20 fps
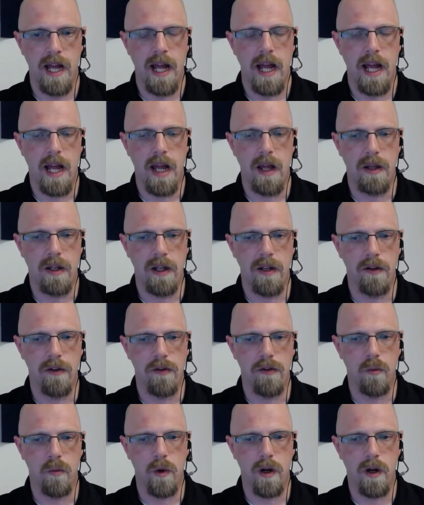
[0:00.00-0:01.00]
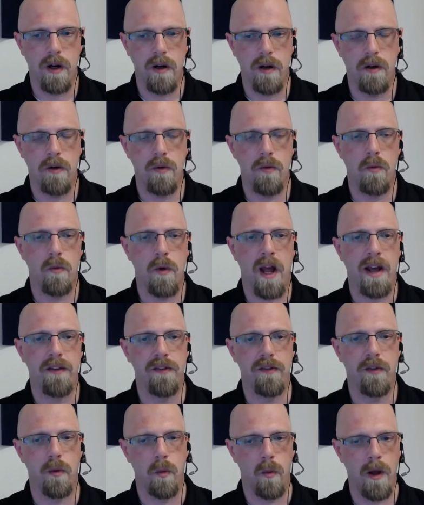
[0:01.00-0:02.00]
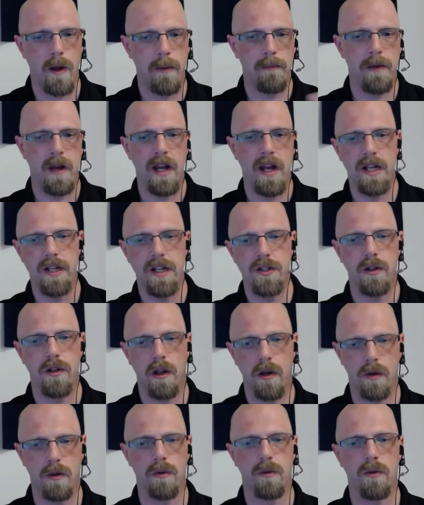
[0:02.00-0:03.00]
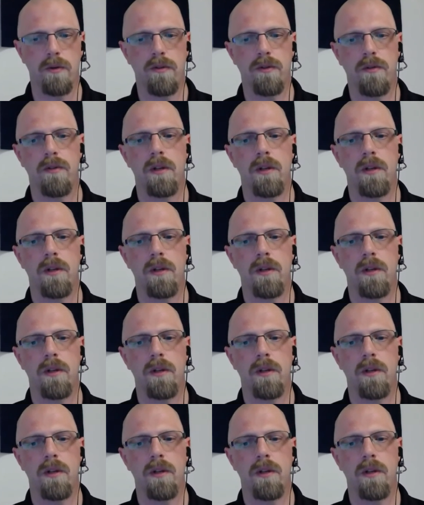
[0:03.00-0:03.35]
and it is where, as the web page loads,